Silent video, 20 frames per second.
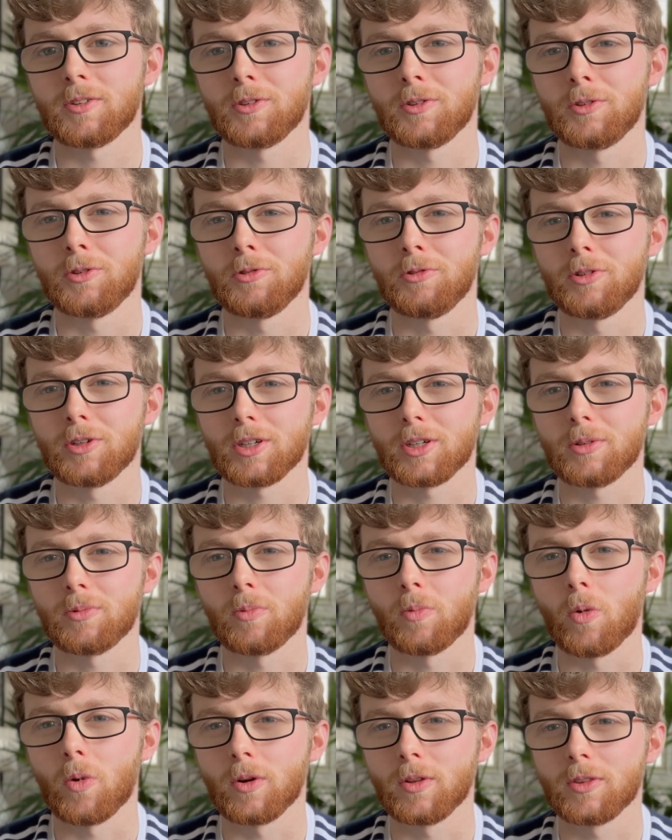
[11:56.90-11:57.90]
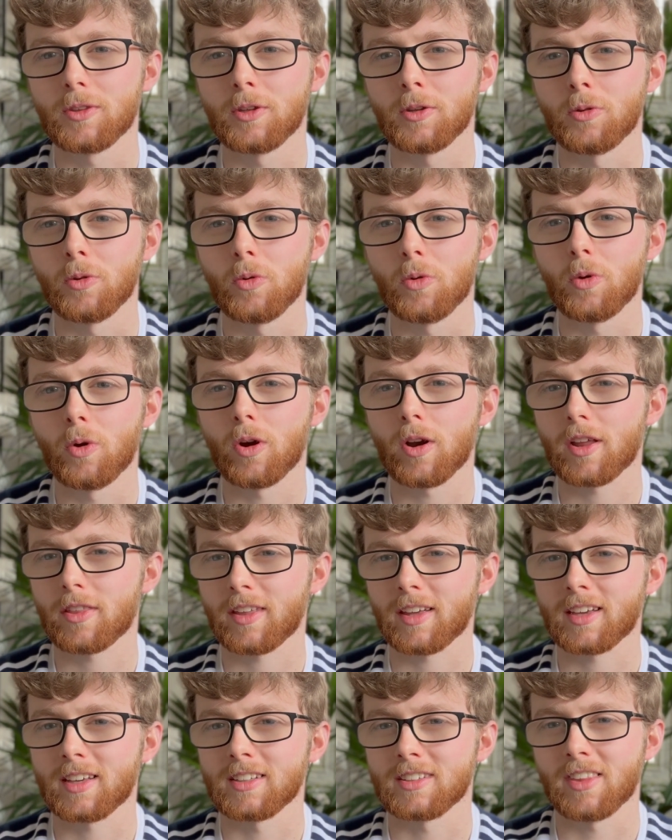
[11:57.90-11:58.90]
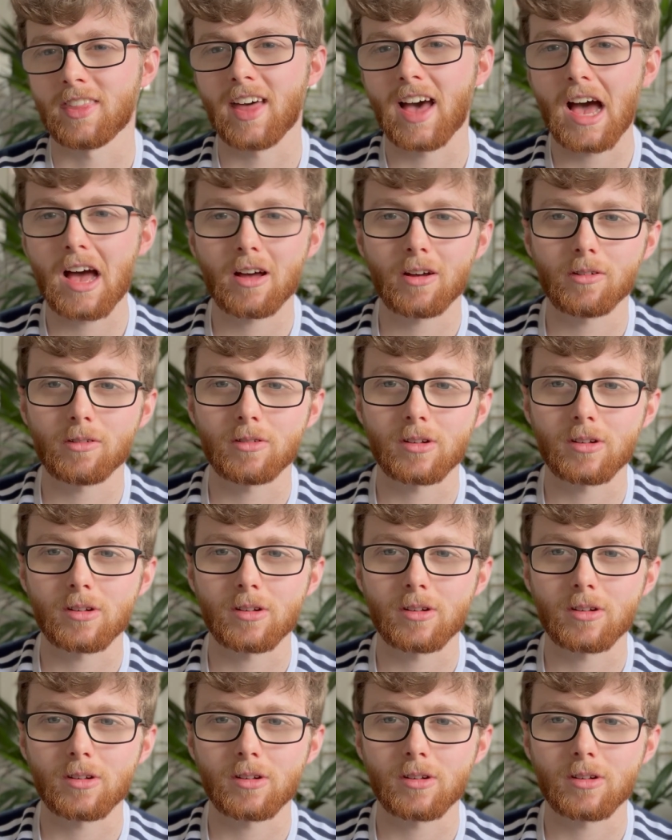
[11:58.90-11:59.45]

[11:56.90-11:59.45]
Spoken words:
you really want to do, or I think is that